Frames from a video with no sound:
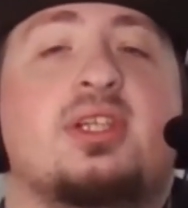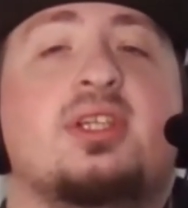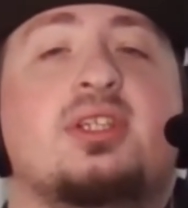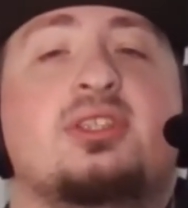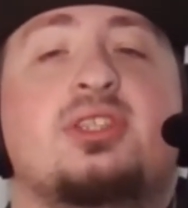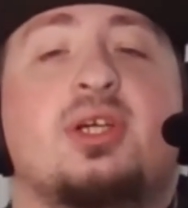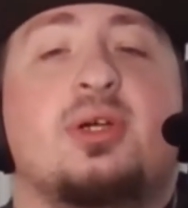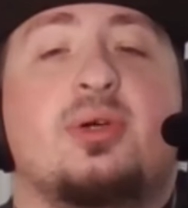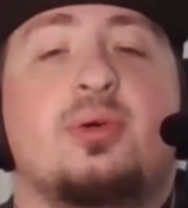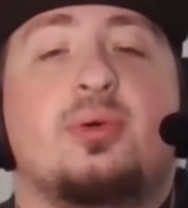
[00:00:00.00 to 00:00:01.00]

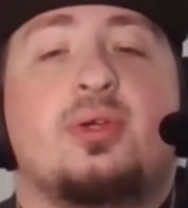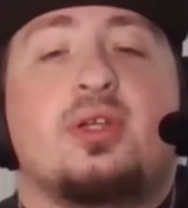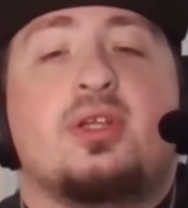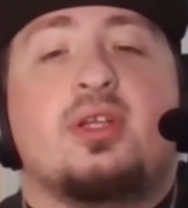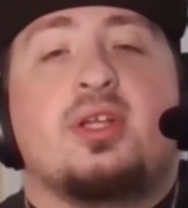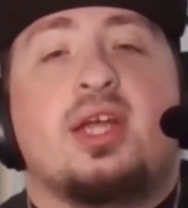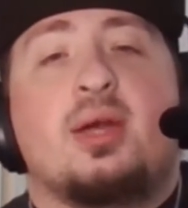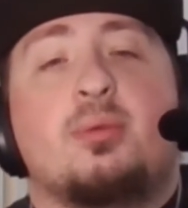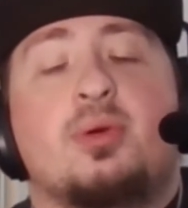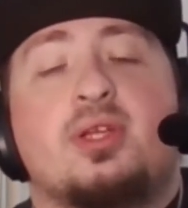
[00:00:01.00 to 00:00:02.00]
So it
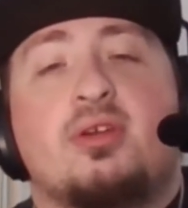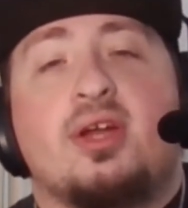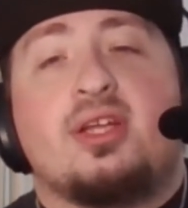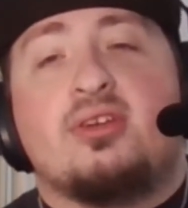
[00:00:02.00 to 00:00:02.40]
would greaten your